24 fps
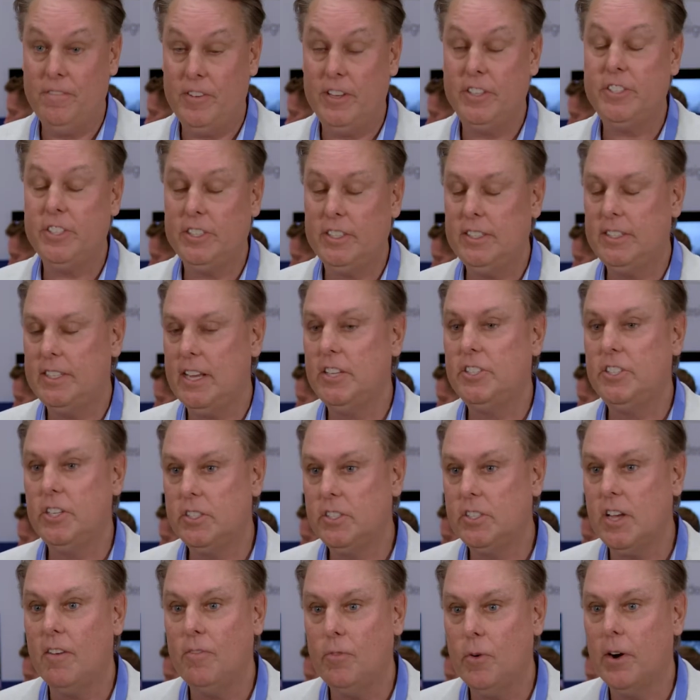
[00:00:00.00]
visualization
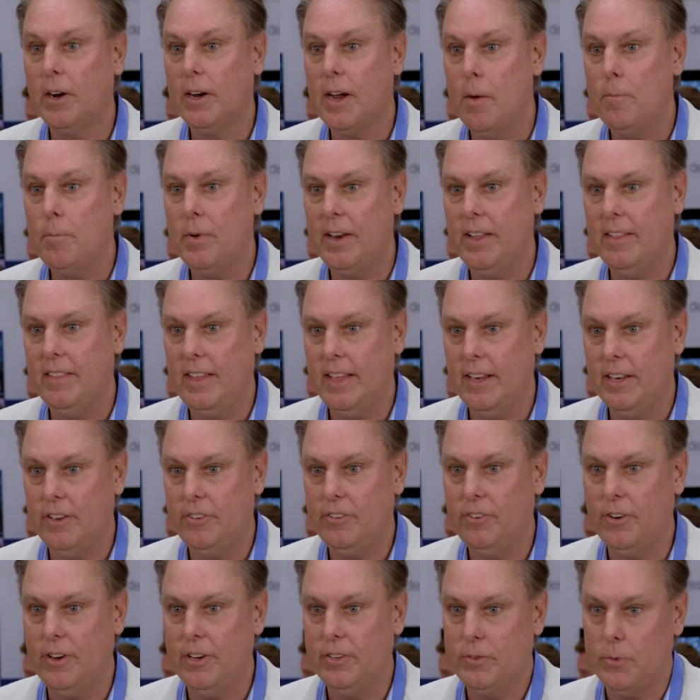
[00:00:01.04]
software company in the
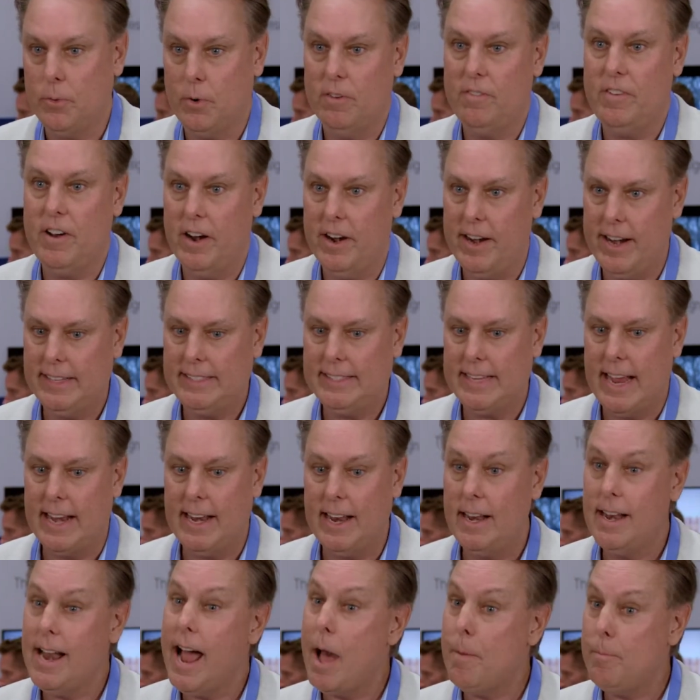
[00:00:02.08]
industry. So we're very
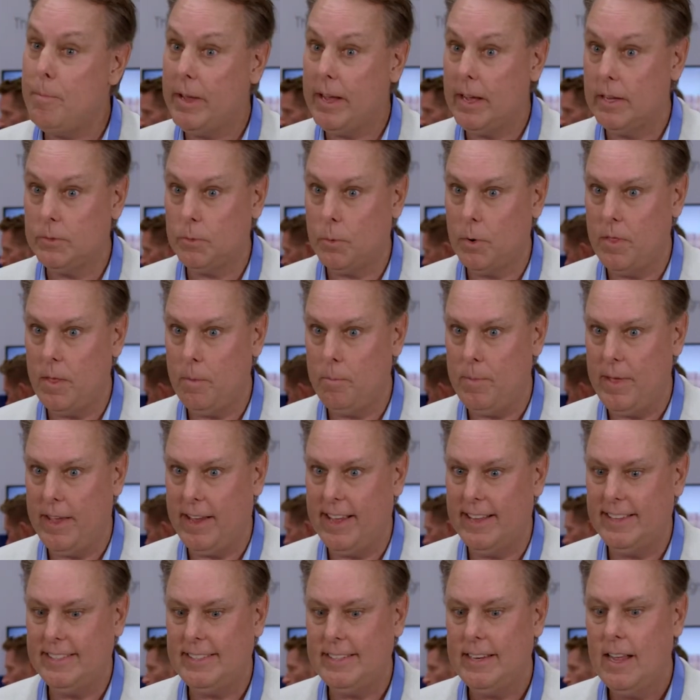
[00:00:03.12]
excited, not because we're the
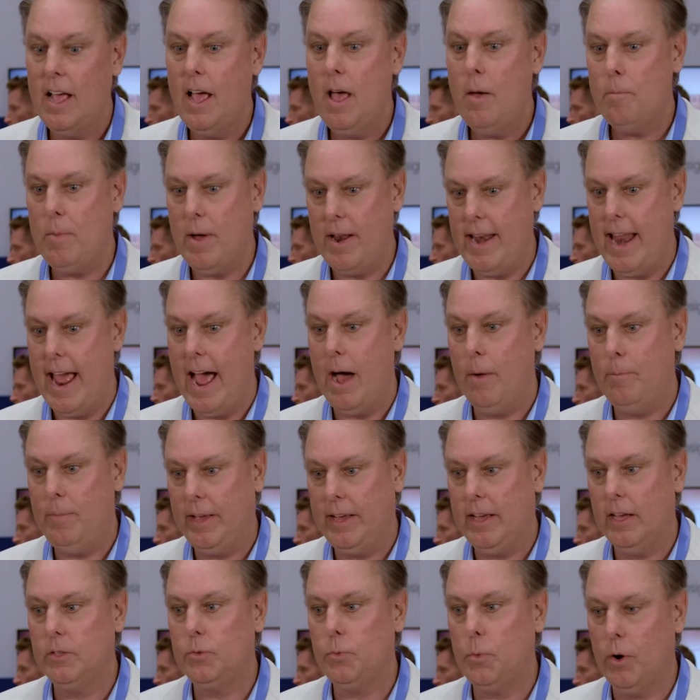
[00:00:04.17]
biggest, but now
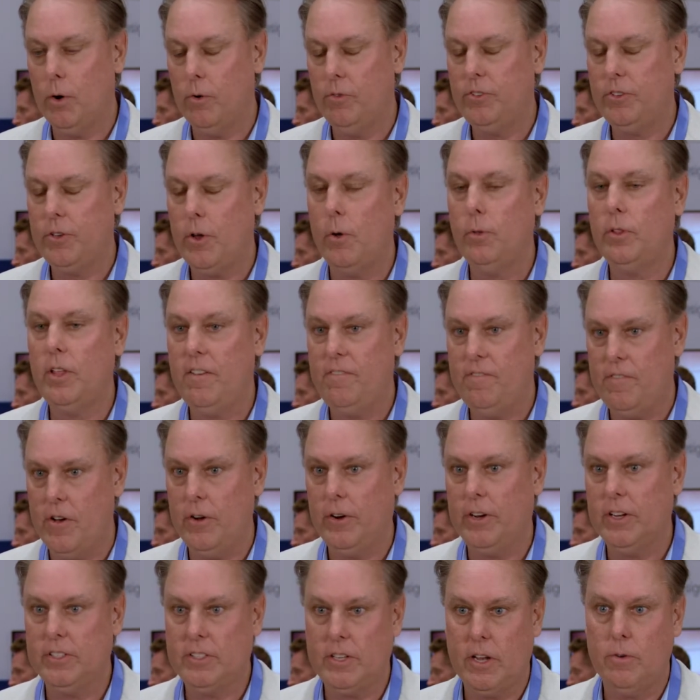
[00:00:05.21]
because we're solely
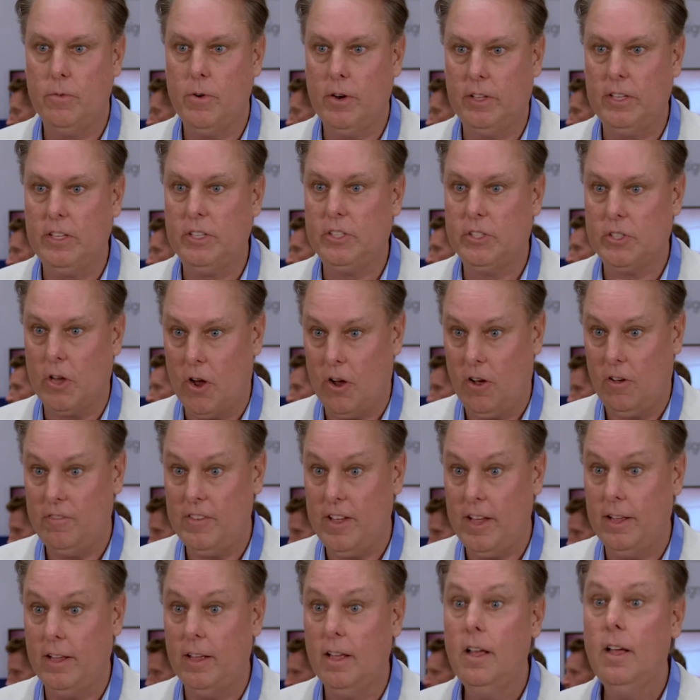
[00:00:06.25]
focused on really
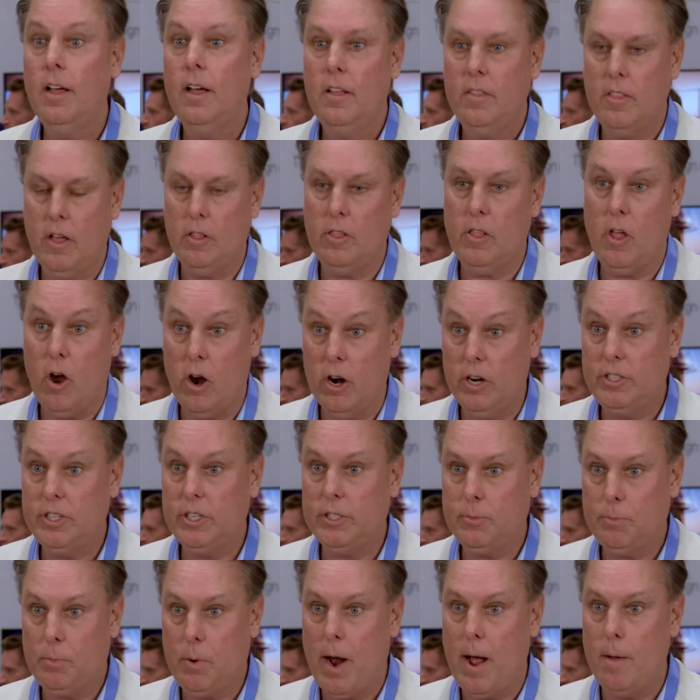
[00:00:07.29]
solving the
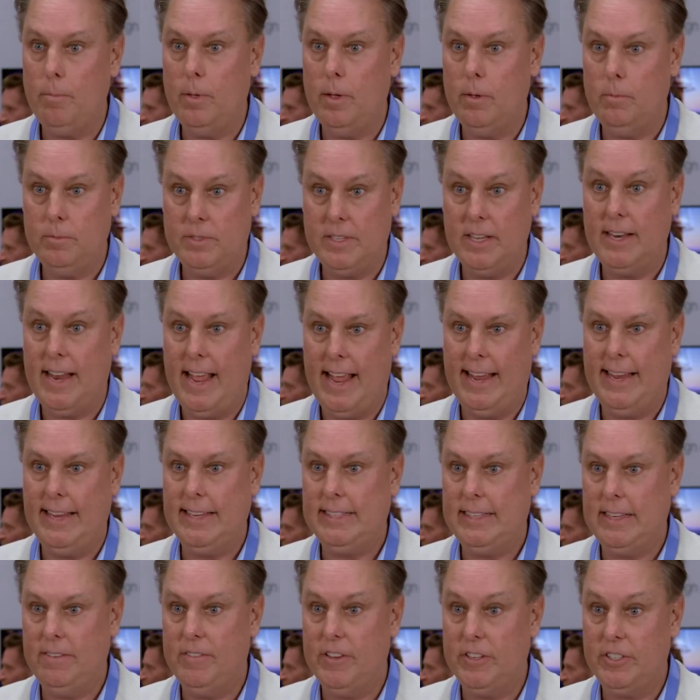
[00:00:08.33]
largest problems in
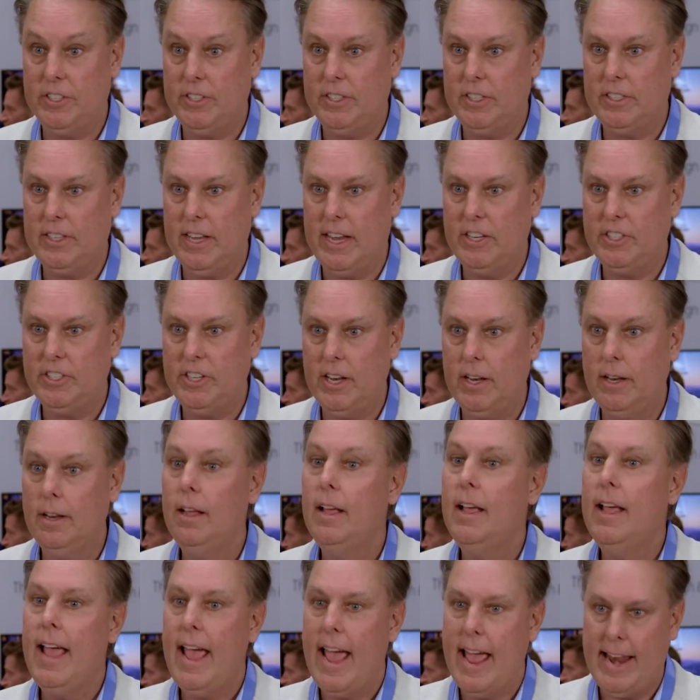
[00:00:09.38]
AEC visualization,
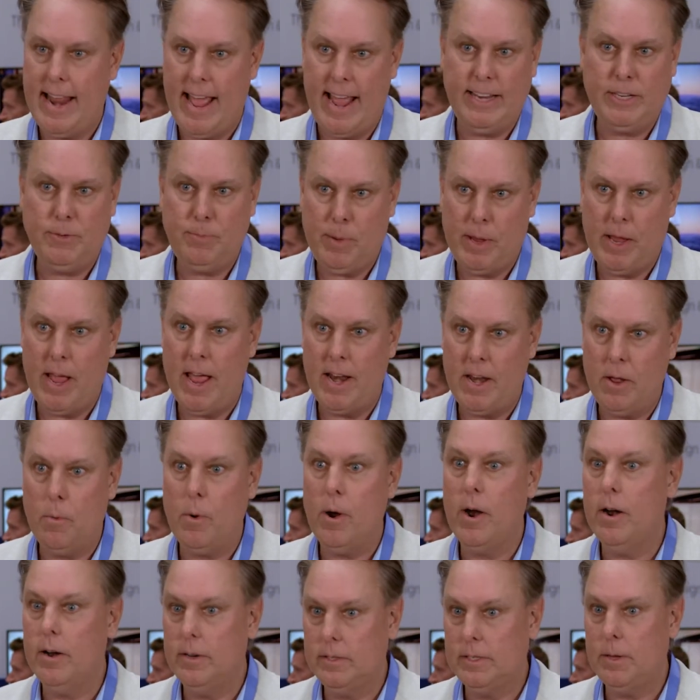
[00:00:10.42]
and HP
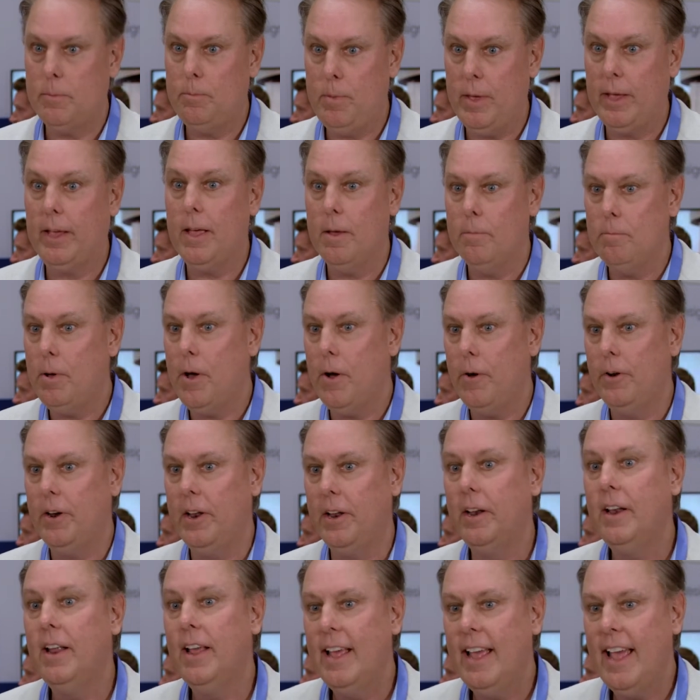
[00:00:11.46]
Anyware is a big
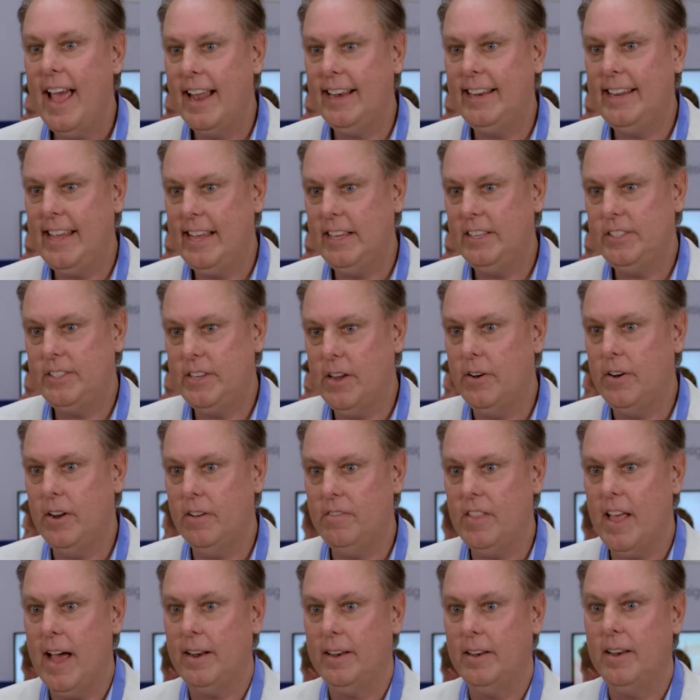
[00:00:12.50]
component and keystone
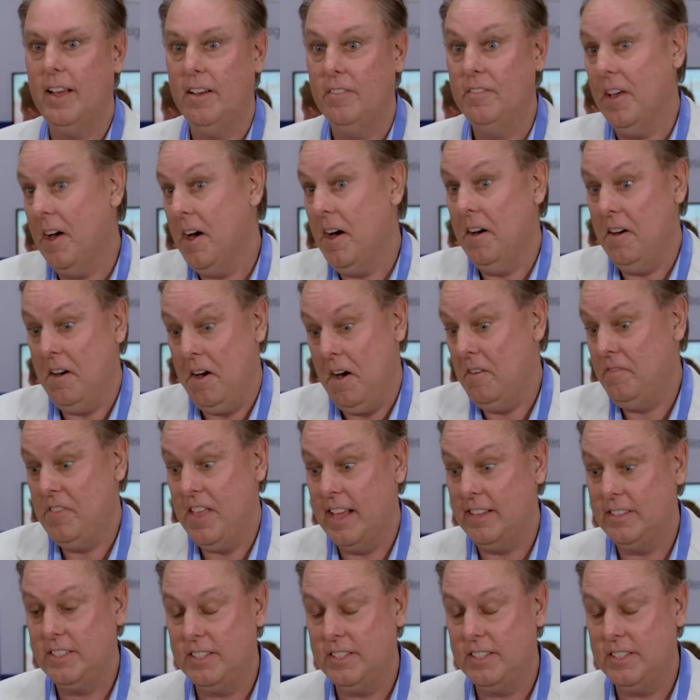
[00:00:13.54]
of that, of, of that